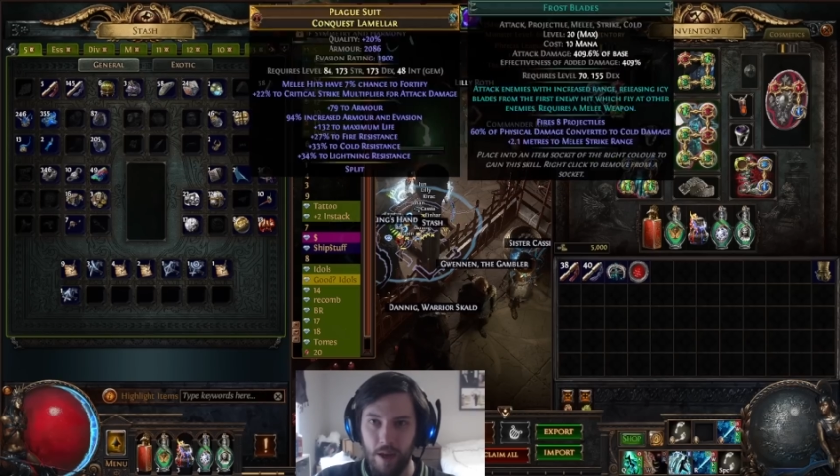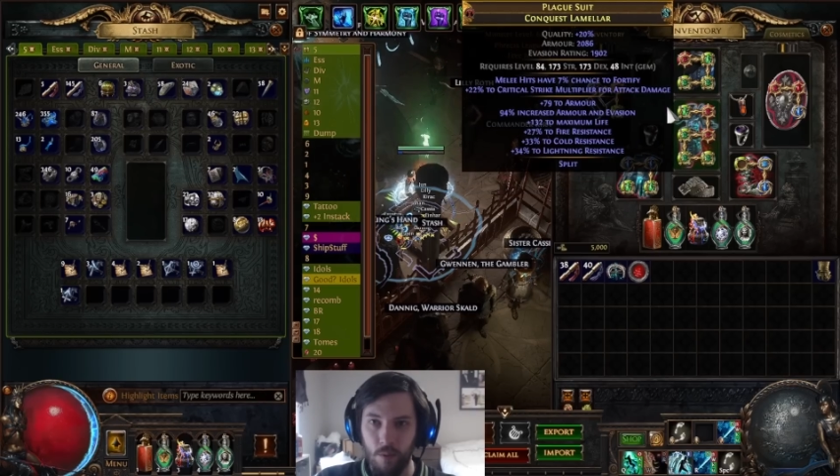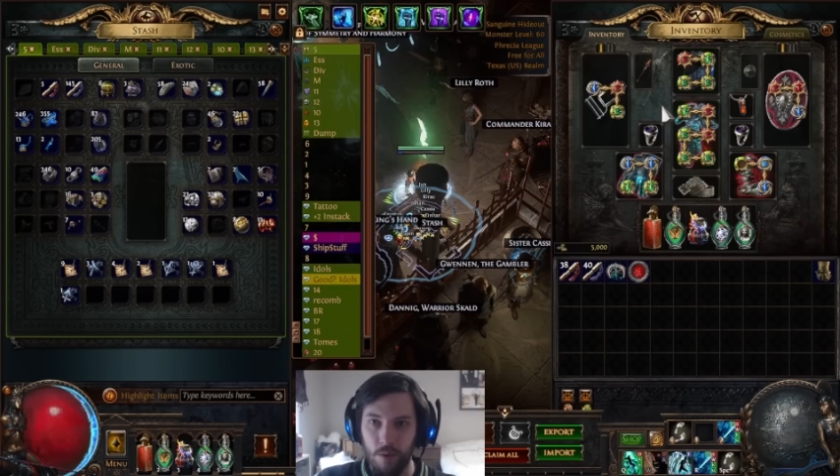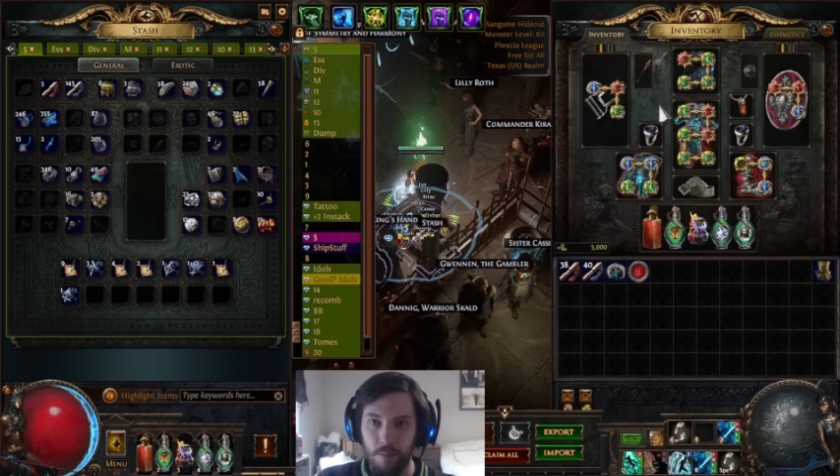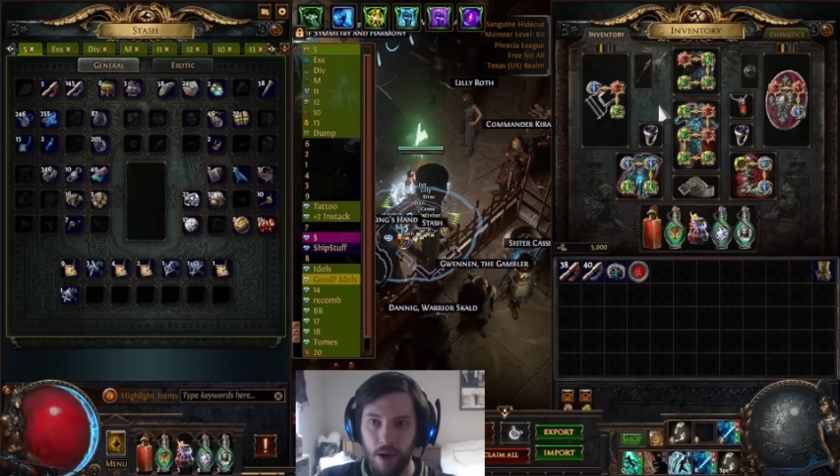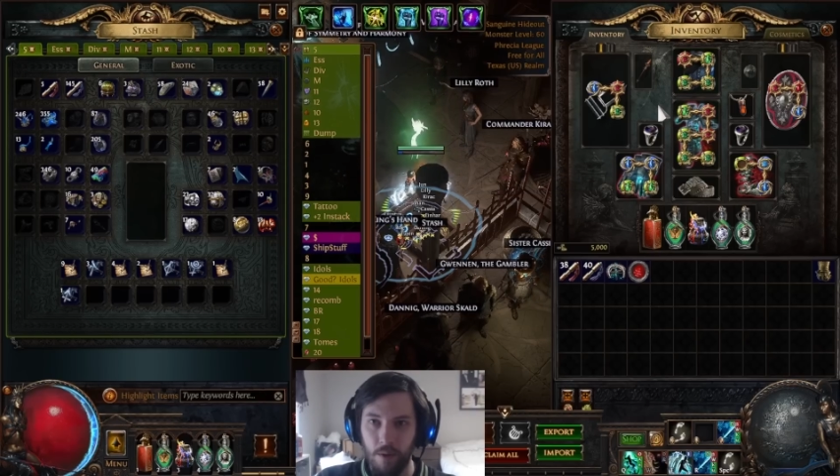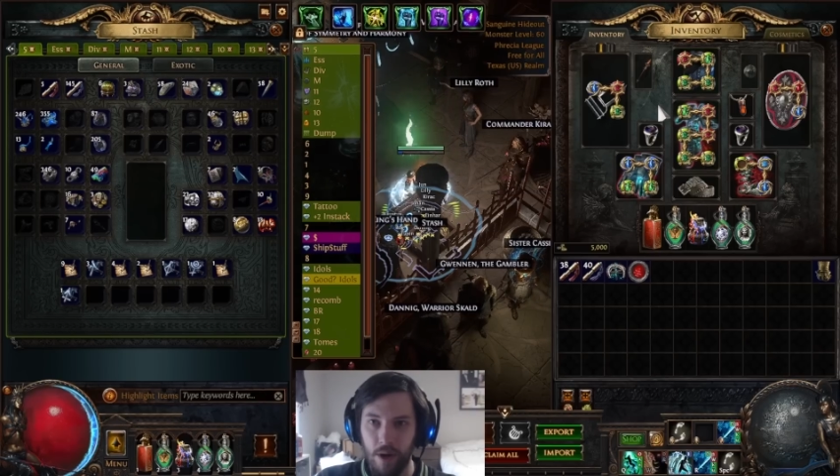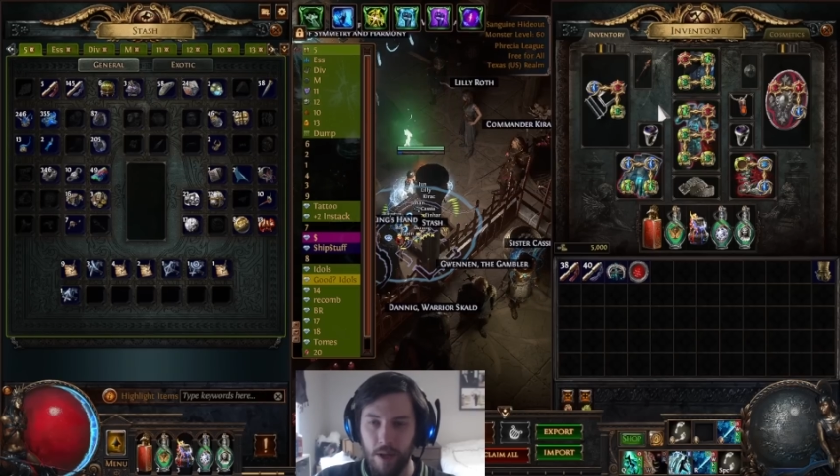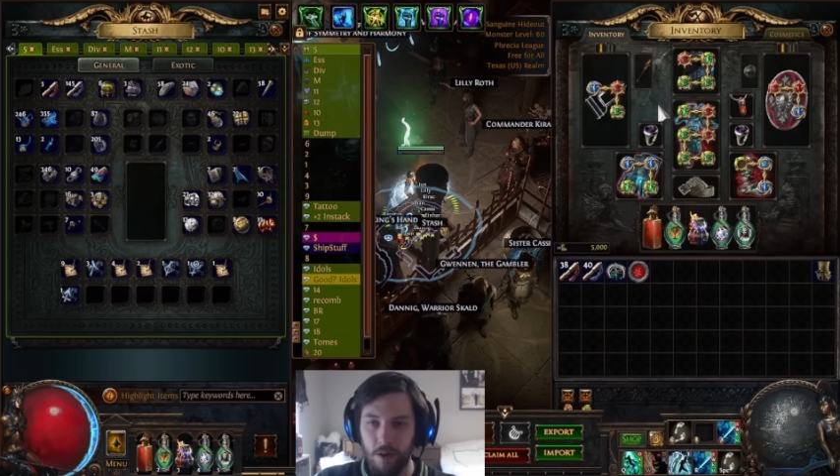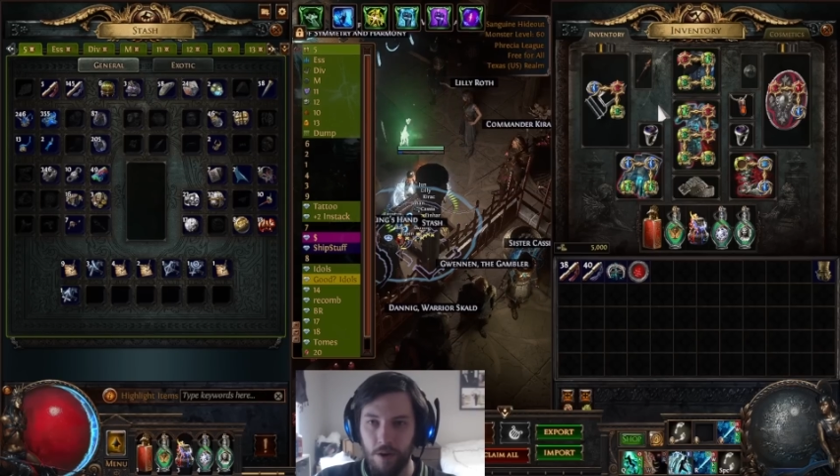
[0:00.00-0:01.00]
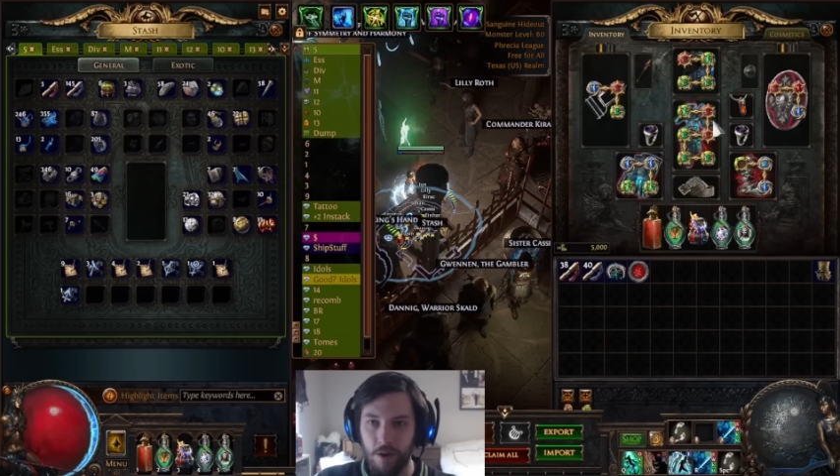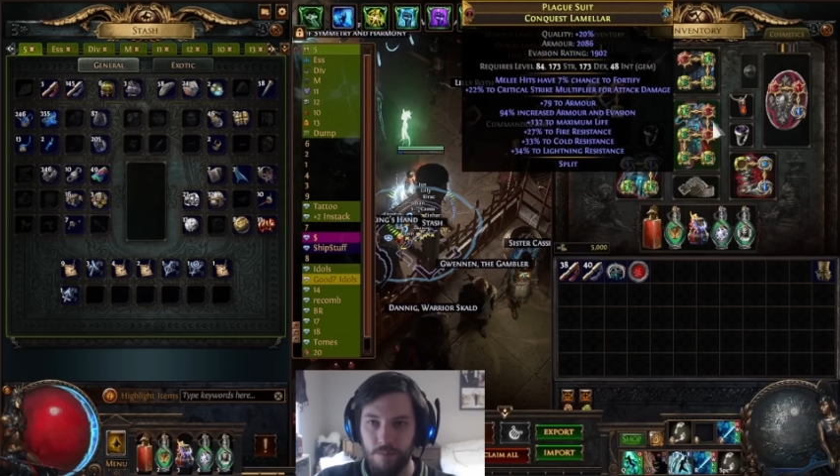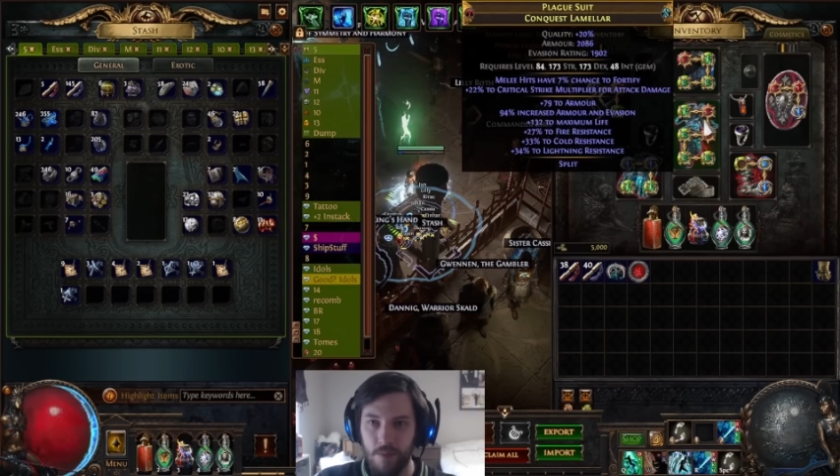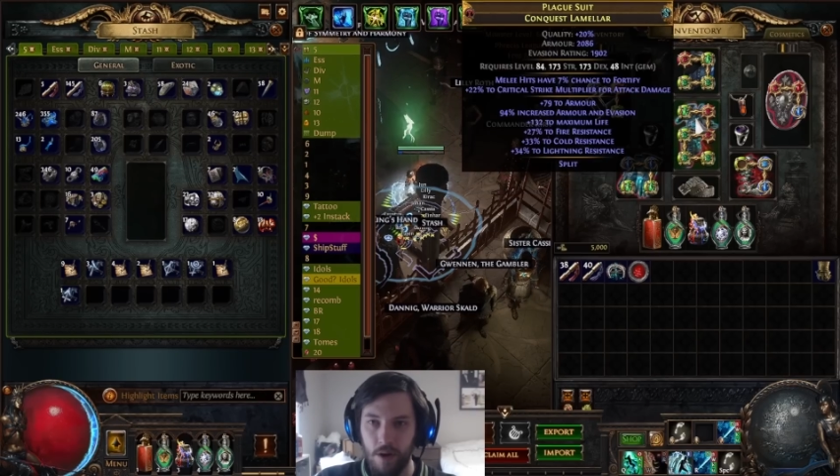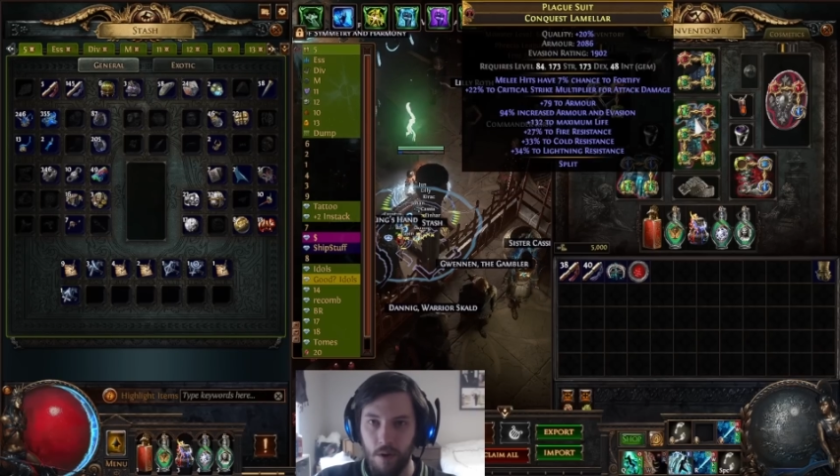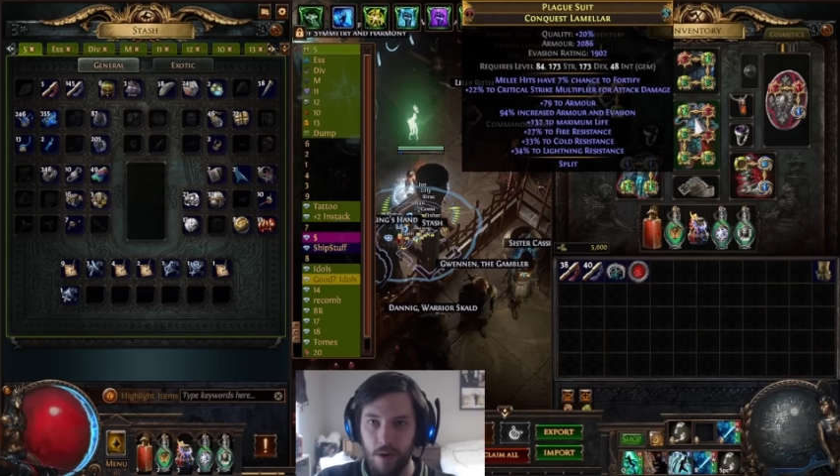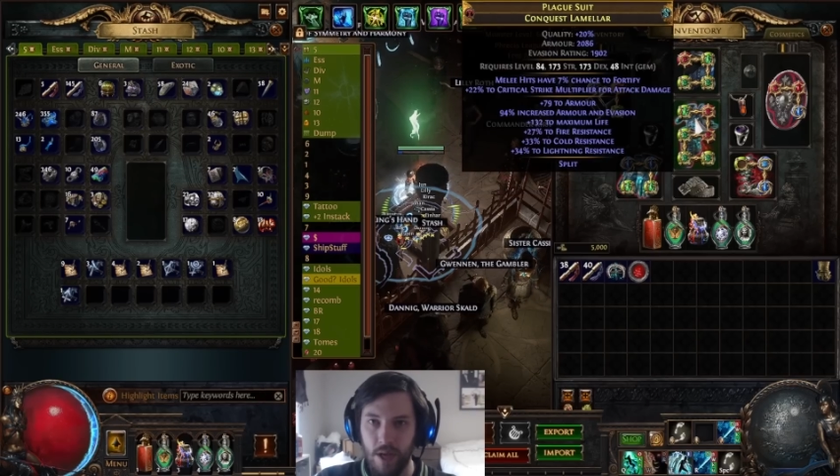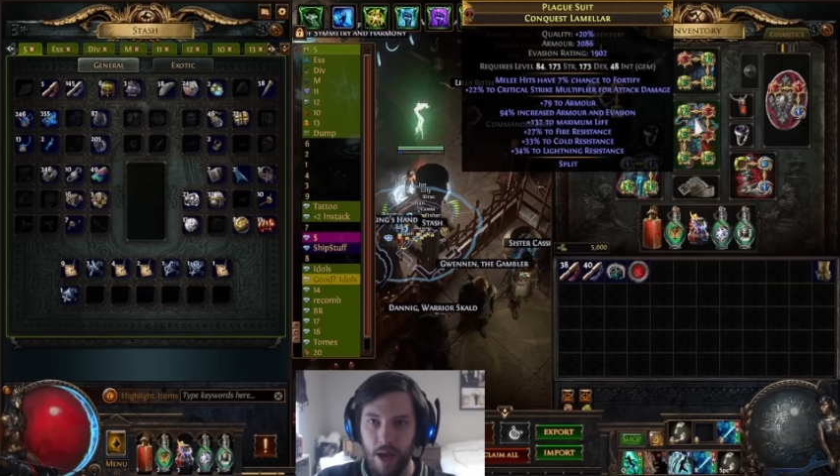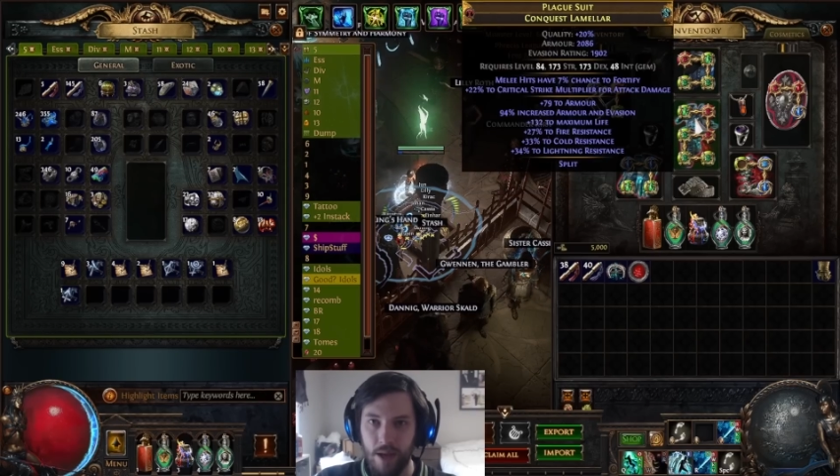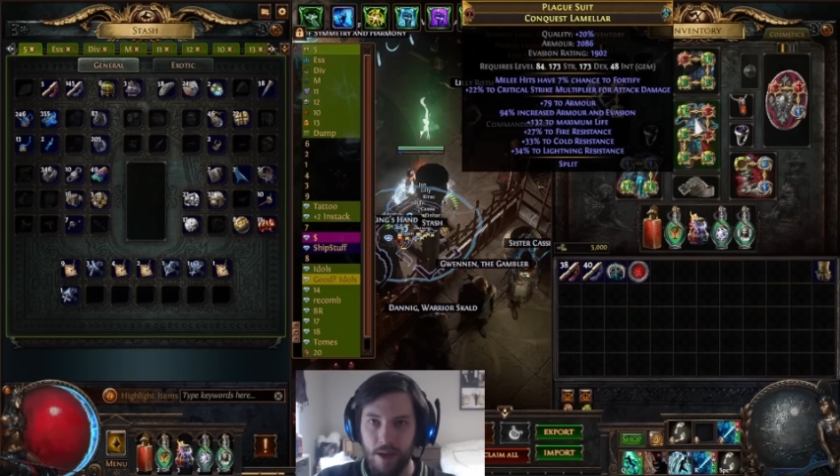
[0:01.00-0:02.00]
hit with my regular, you know,
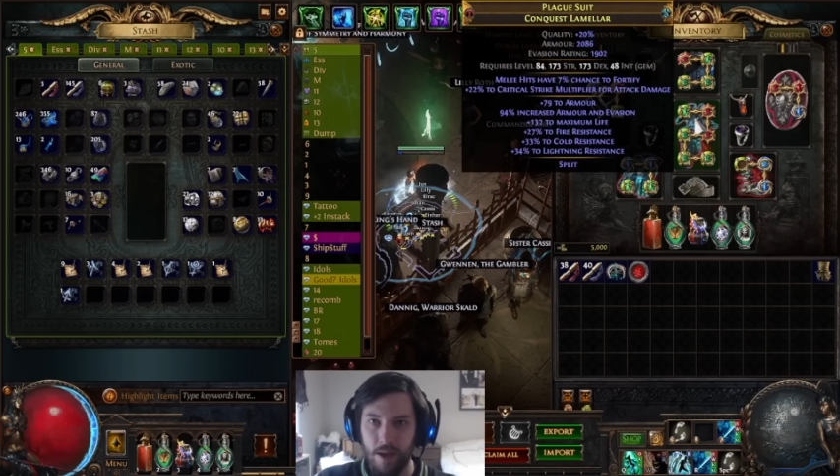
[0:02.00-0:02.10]
attack